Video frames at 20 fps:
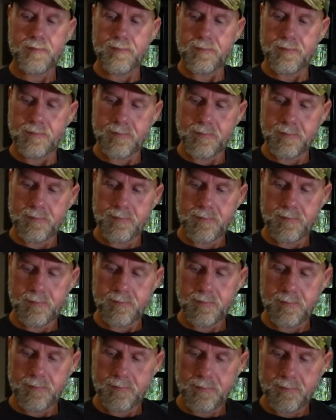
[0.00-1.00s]

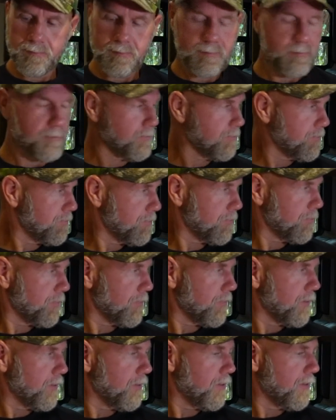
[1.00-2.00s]

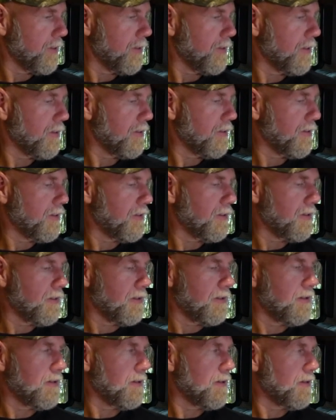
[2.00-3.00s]
(silent)